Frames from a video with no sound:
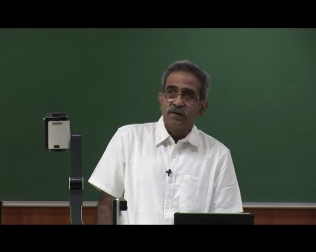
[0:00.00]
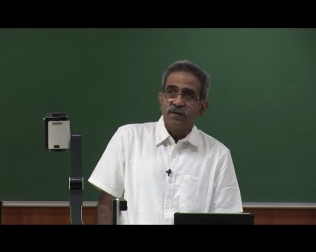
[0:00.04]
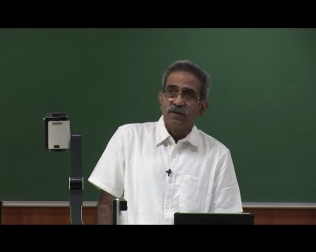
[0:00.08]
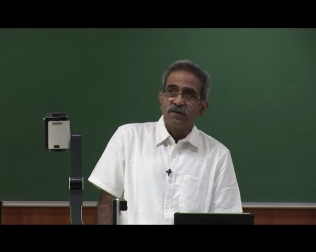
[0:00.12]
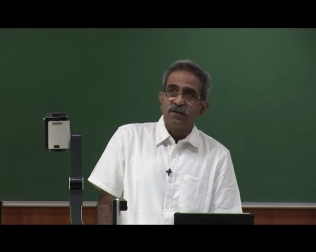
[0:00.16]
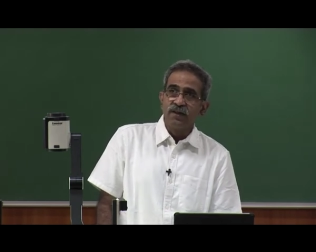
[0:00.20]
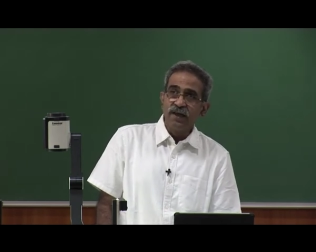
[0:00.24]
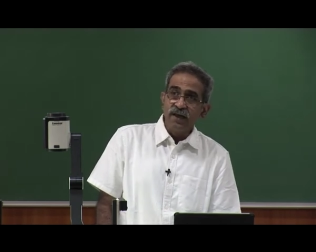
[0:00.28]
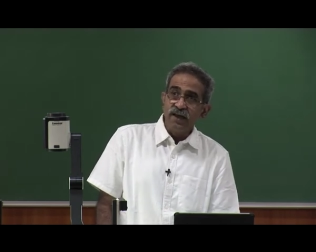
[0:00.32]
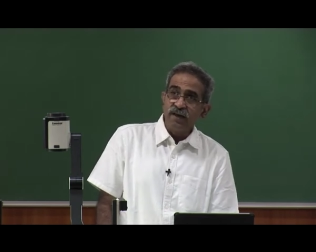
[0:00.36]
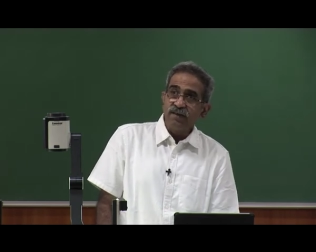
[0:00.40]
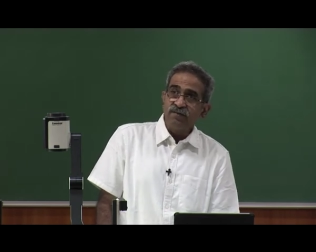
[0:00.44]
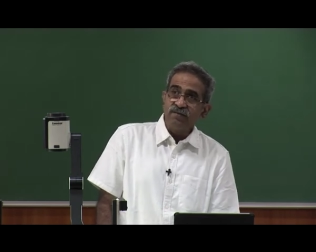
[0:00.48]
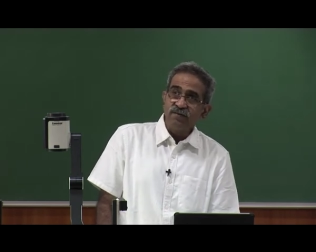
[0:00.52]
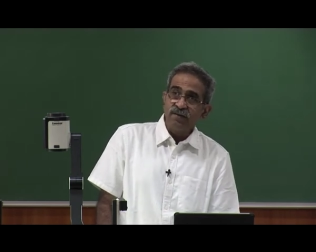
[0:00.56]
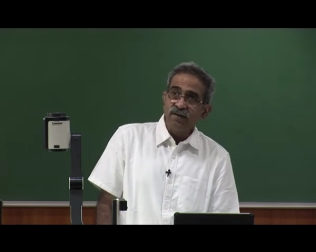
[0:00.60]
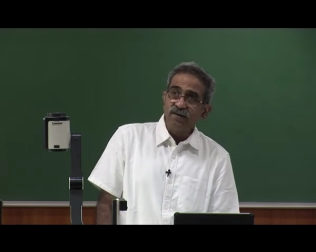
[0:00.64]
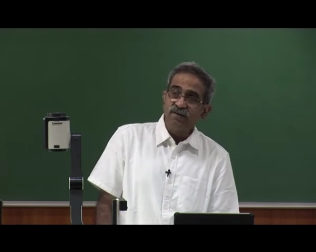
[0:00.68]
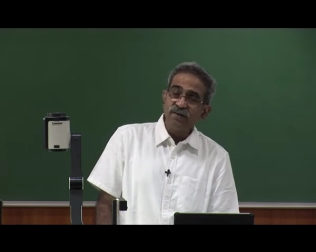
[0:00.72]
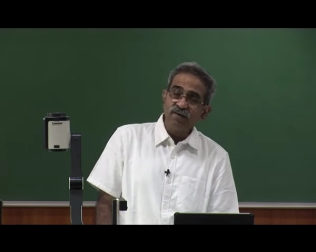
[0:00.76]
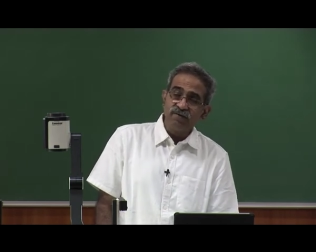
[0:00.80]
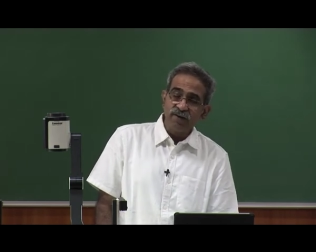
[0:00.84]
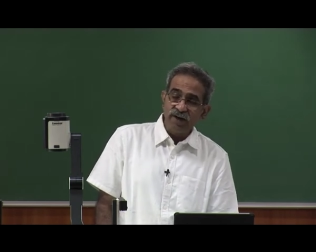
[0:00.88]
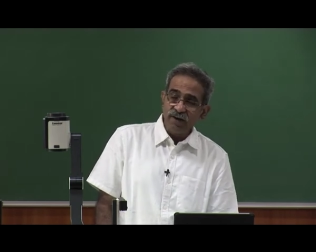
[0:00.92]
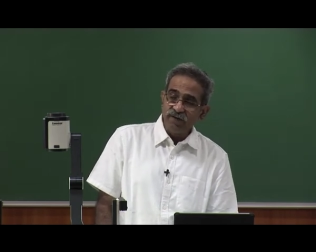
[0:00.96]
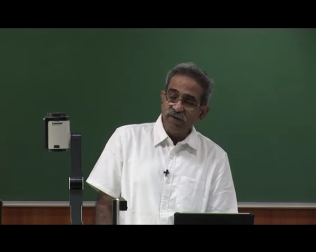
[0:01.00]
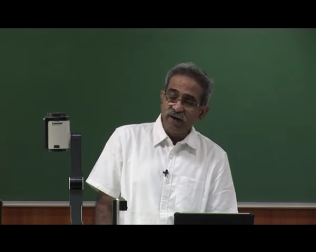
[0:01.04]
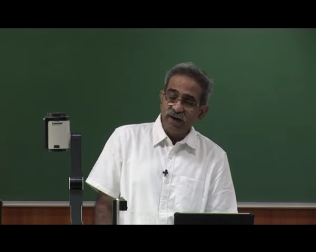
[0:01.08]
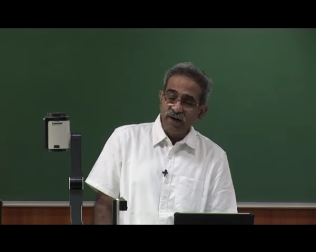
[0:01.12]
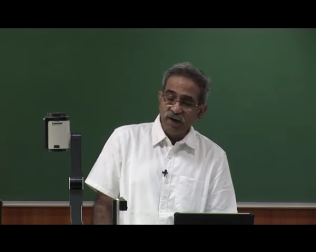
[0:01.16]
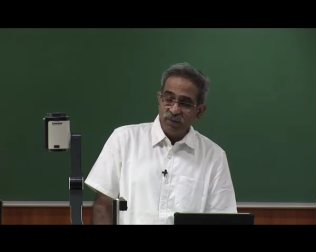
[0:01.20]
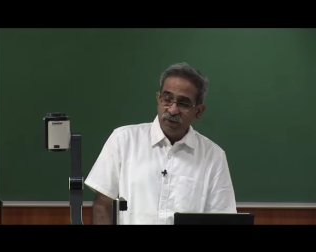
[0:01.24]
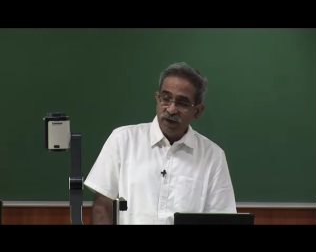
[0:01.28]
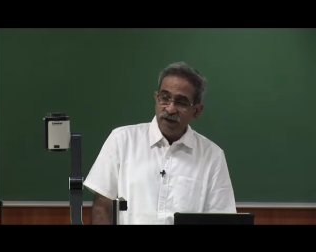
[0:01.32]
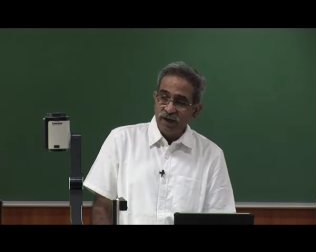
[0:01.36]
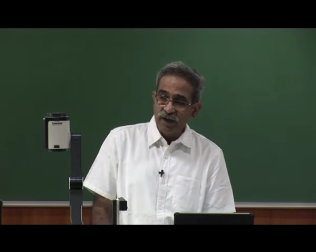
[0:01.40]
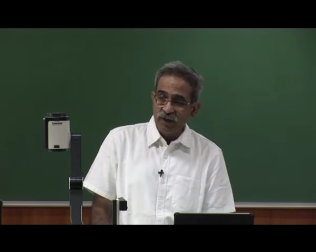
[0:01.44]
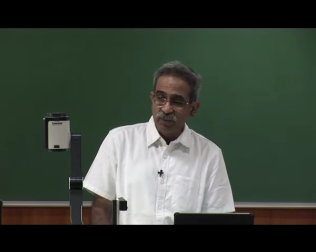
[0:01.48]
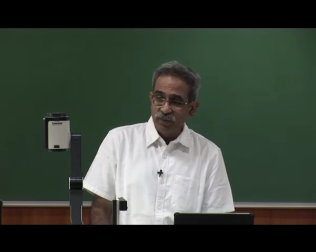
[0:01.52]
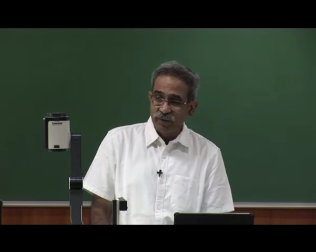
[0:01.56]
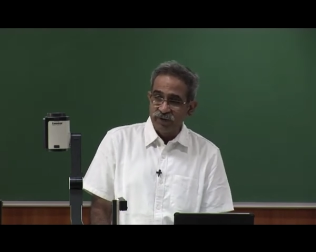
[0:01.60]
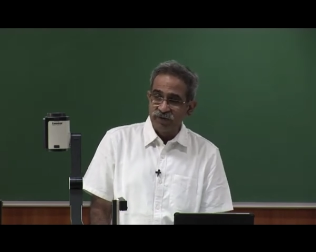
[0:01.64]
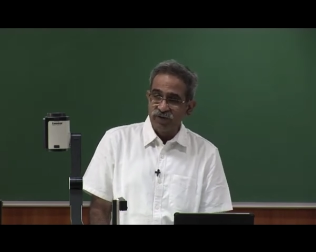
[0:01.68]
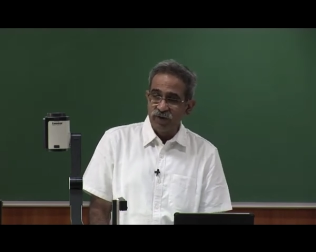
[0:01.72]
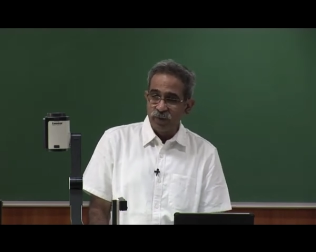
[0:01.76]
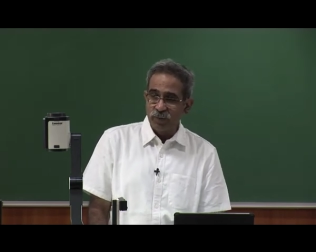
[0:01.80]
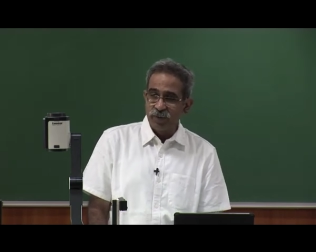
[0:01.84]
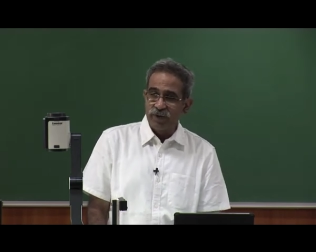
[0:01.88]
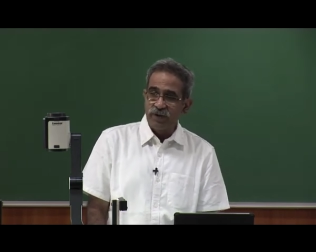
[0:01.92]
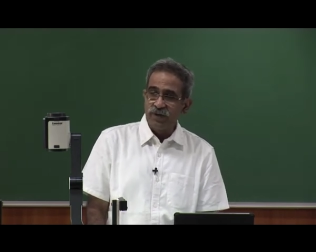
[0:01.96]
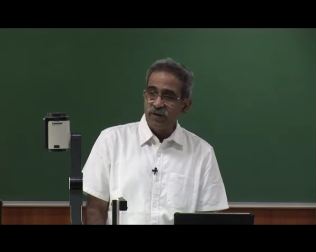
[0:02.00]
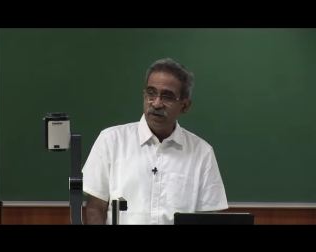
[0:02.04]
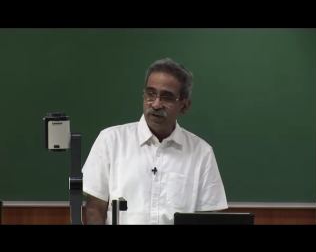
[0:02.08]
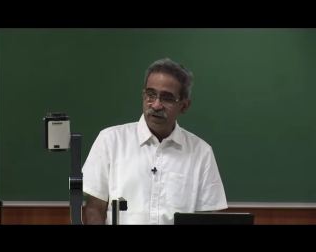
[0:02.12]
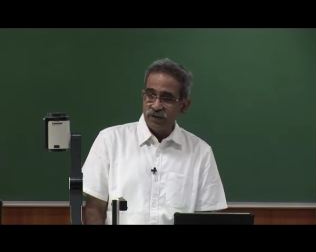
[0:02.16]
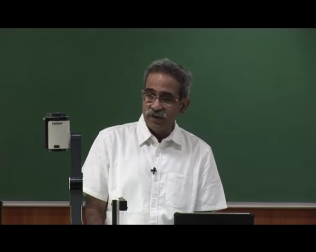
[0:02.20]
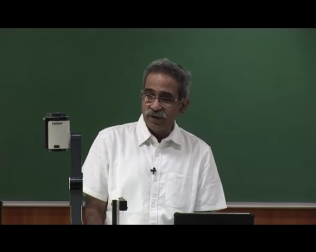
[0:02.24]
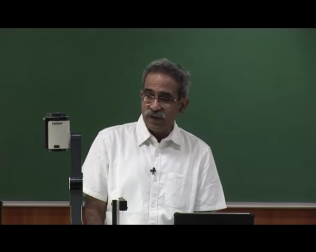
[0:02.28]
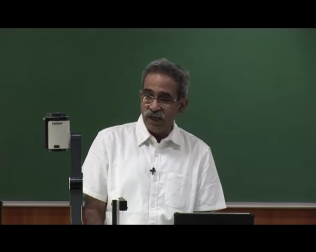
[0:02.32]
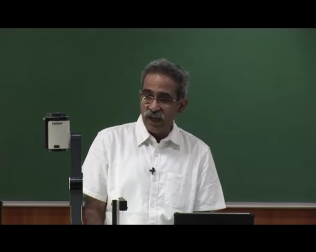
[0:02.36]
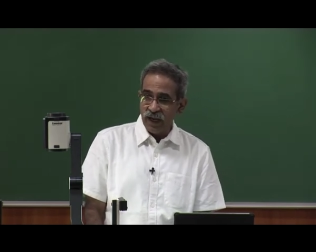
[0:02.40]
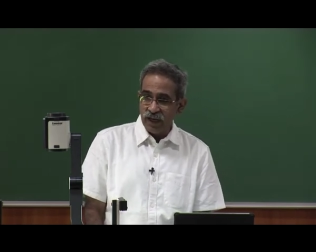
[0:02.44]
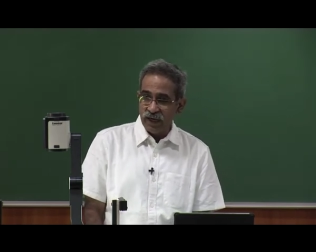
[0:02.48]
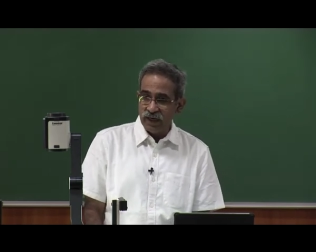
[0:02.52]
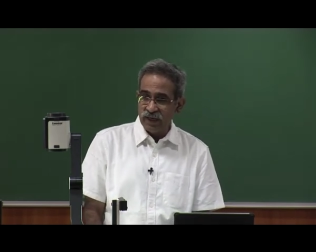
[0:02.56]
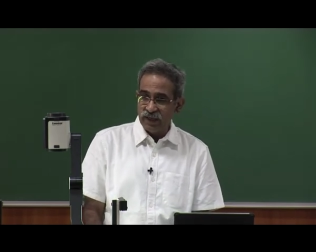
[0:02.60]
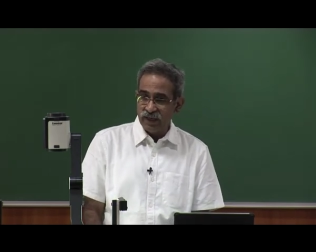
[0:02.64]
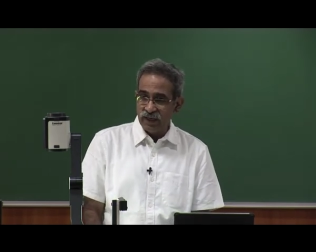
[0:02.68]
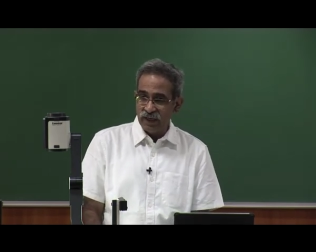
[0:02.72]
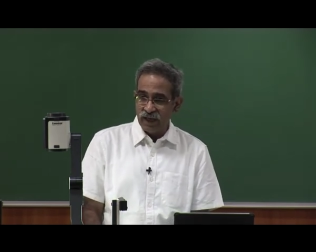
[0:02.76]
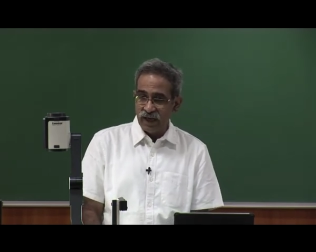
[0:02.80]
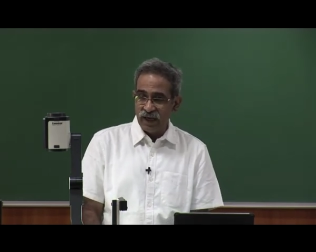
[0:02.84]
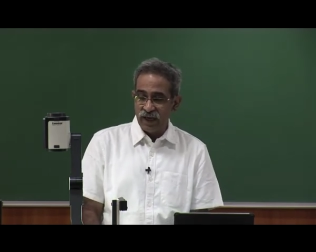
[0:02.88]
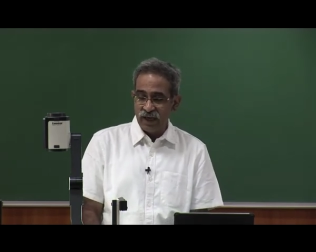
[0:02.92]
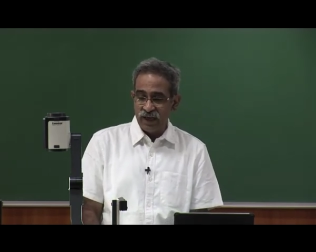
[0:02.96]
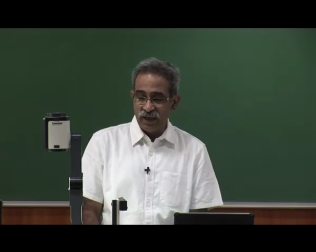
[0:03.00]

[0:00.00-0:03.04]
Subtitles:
This is a very fundamental principle, and